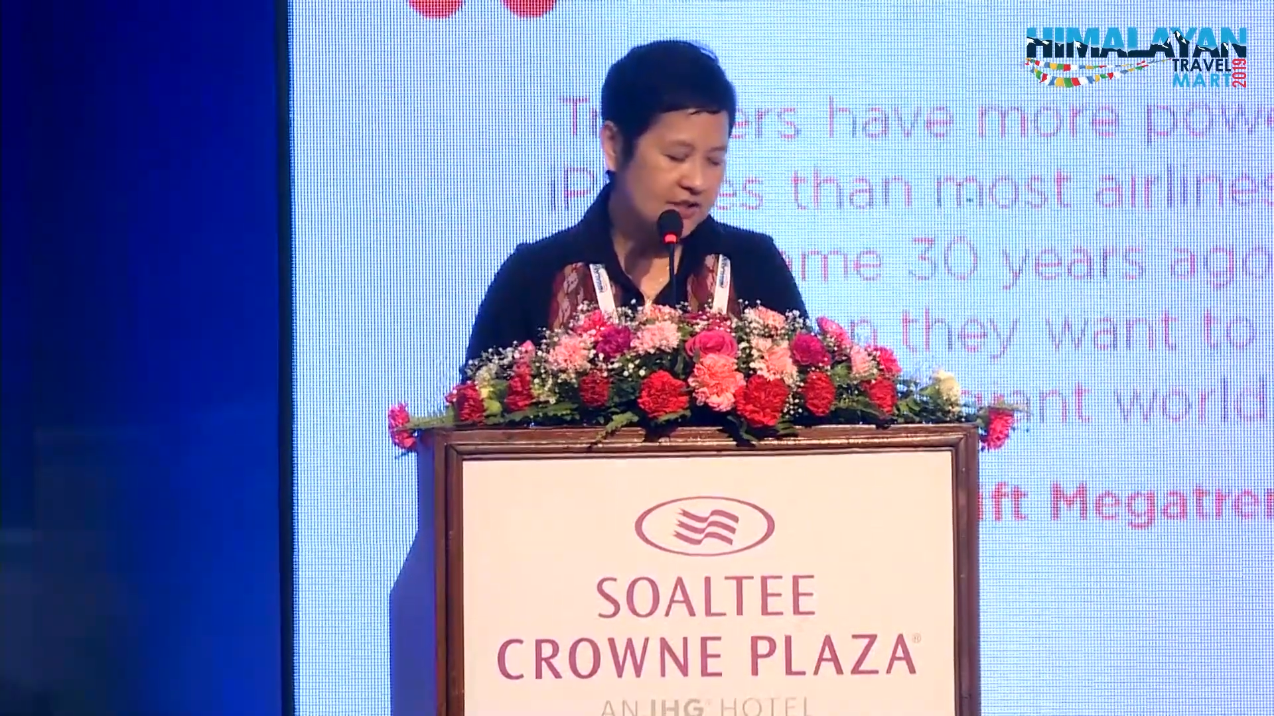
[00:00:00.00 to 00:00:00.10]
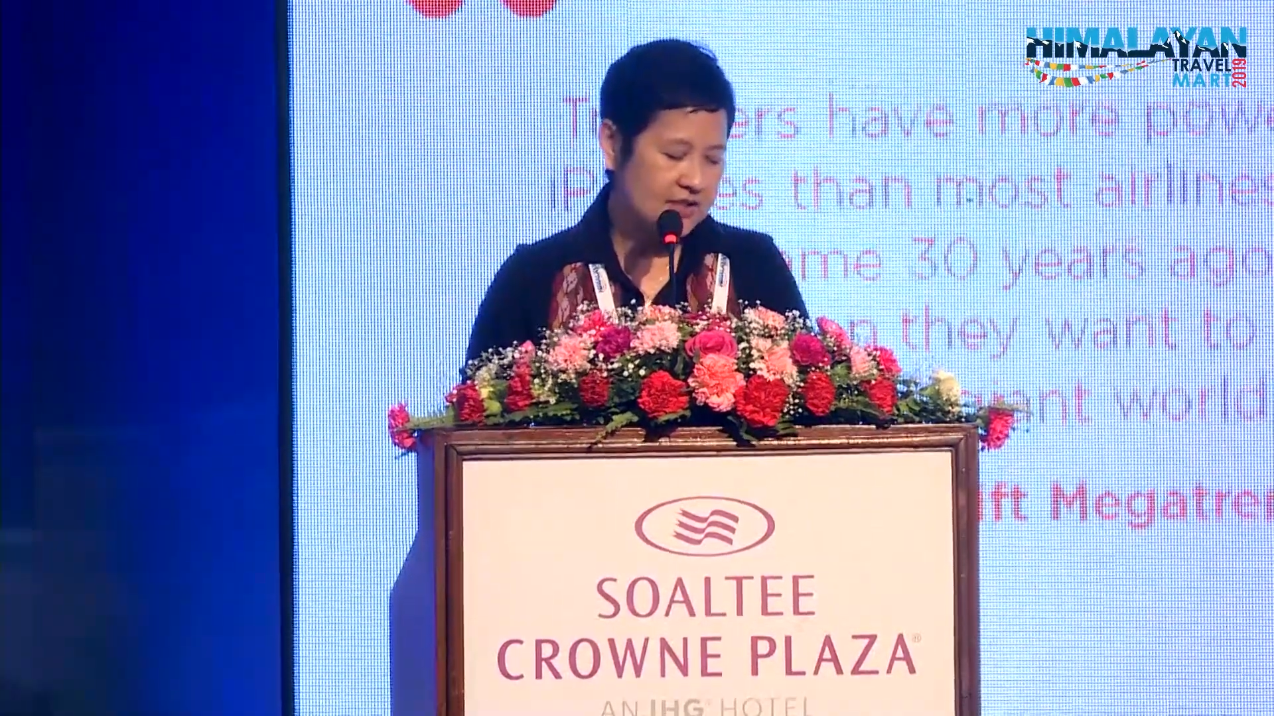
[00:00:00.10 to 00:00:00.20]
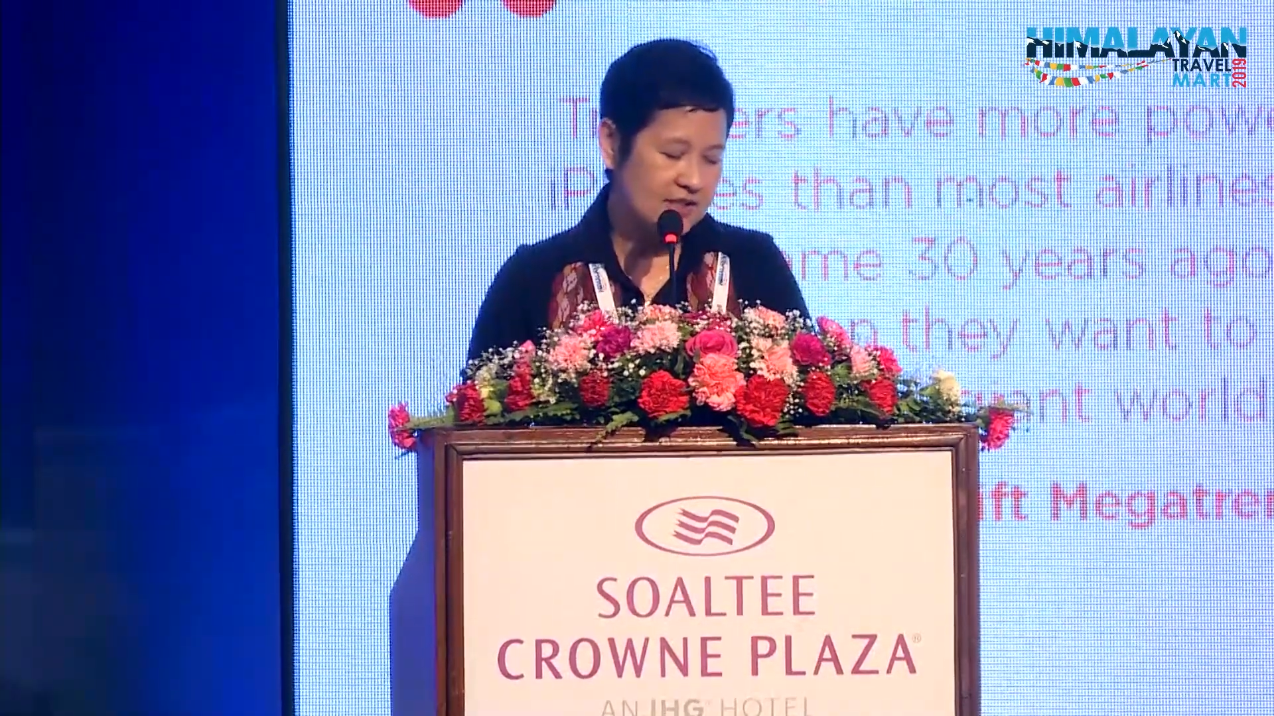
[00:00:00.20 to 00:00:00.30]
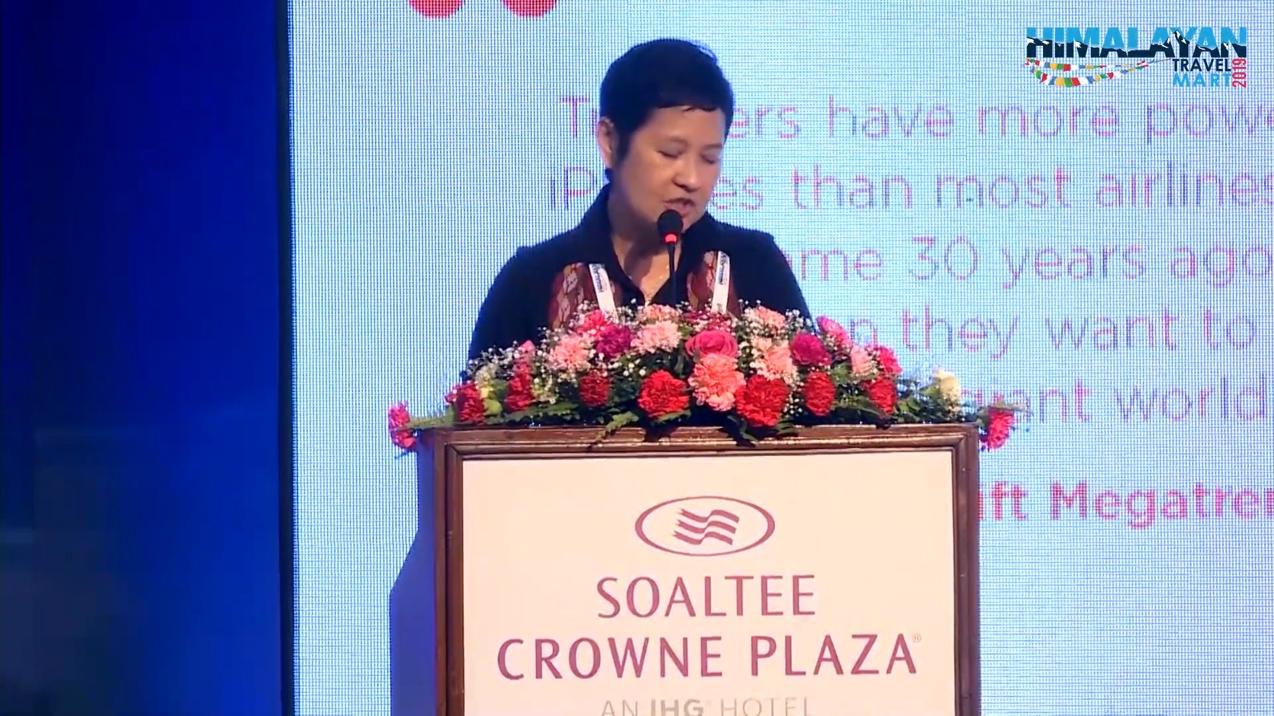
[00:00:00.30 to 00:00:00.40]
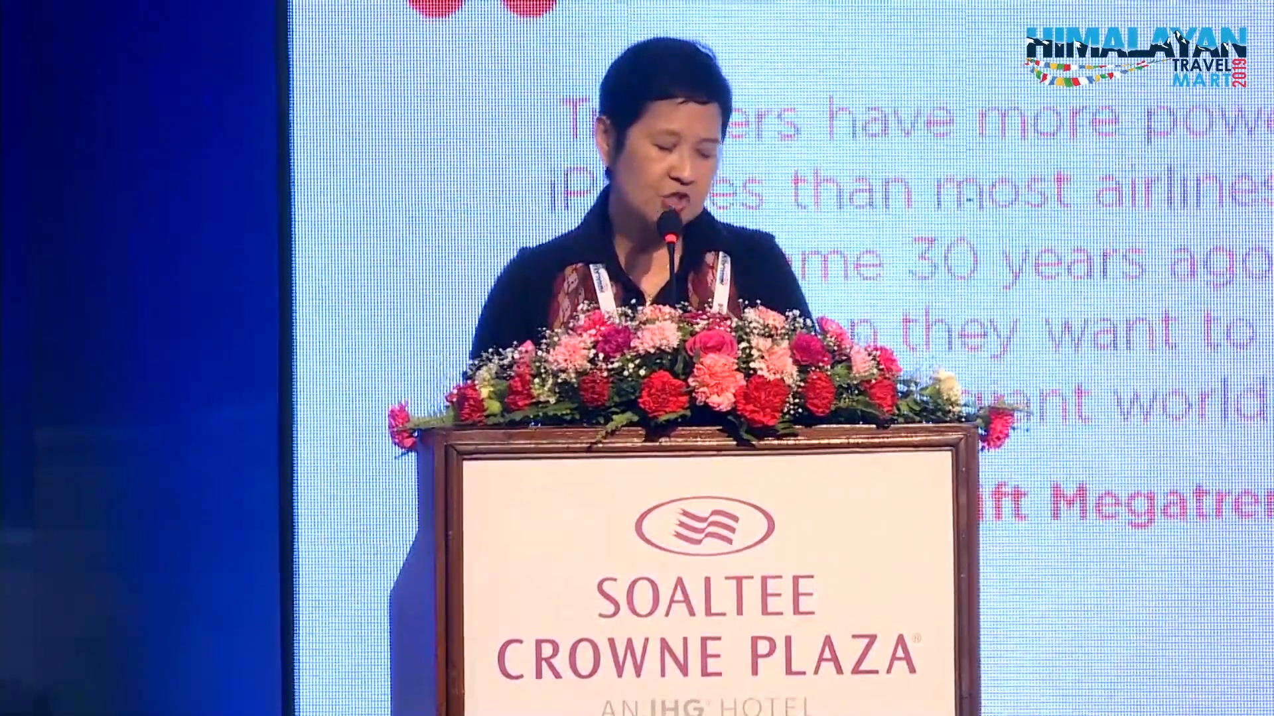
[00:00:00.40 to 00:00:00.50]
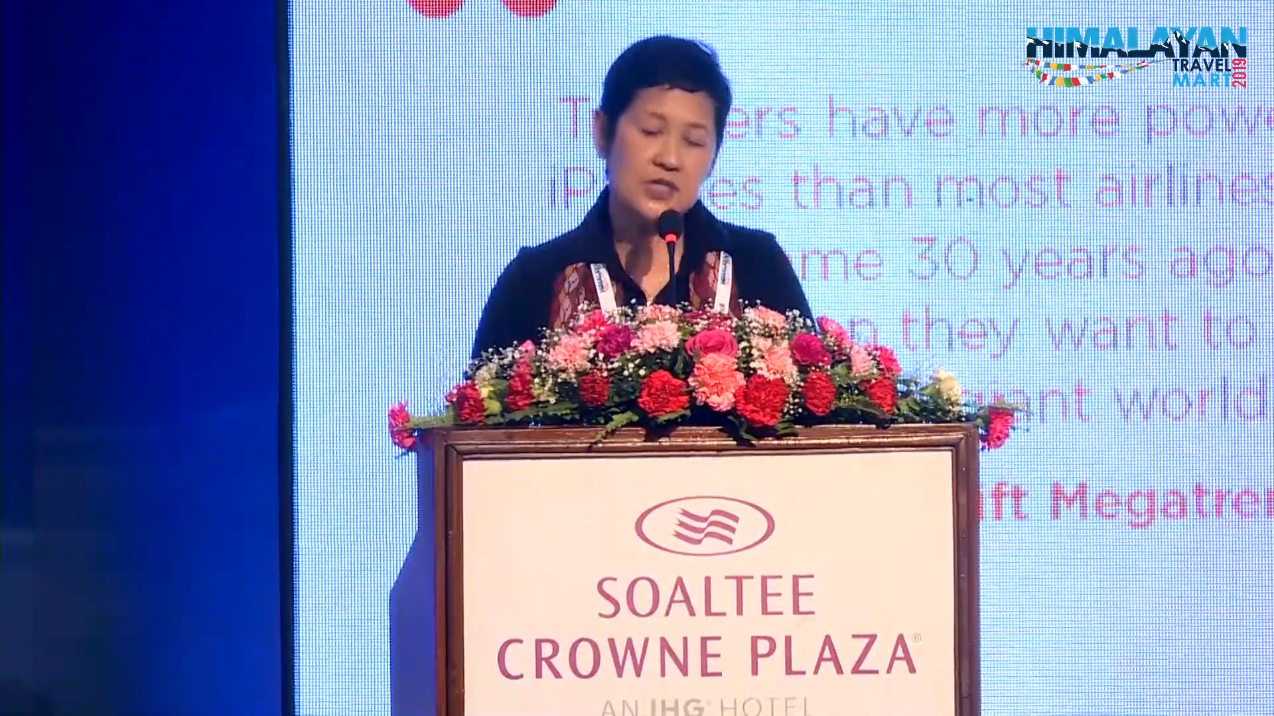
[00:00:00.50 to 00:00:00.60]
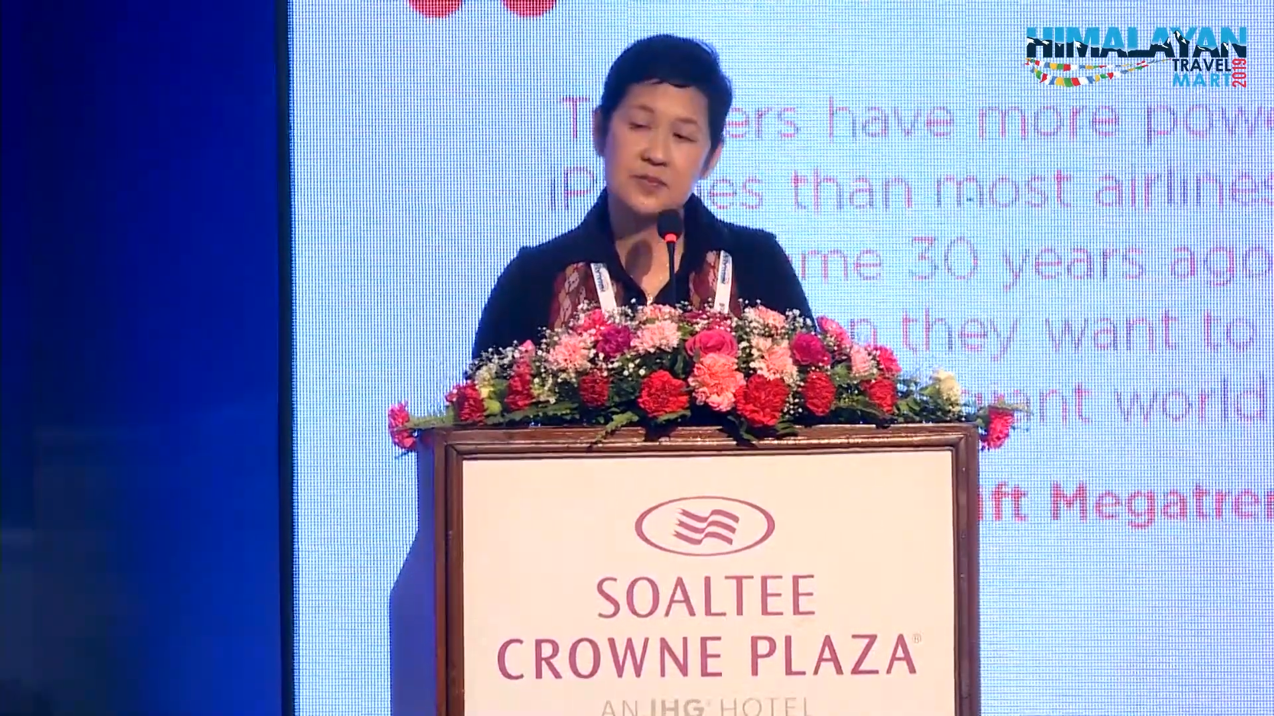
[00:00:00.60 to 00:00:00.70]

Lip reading: indigenous